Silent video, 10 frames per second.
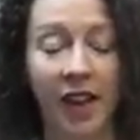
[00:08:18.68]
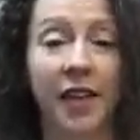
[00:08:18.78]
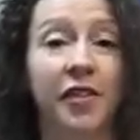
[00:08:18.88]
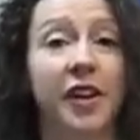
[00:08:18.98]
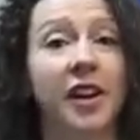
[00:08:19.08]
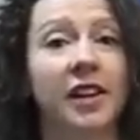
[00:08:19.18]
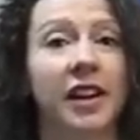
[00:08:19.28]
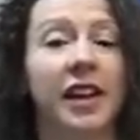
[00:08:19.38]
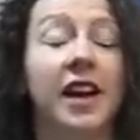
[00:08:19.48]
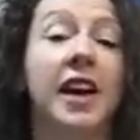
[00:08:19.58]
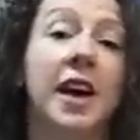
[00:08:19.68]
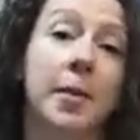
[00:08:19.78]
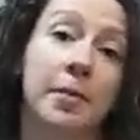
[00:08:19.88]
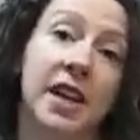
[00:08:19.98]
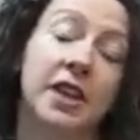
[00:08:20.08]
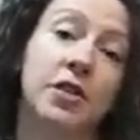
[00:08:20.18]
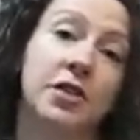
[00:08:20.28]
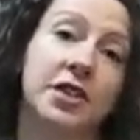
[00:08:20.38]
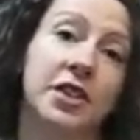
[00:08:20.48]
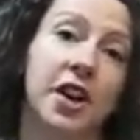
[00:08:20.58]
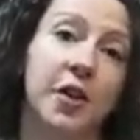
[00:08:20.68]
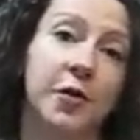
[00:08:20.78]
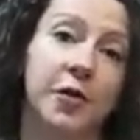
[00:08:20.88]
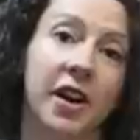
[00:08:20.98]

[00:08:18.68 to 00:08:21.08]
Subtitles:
And thirdly, make use of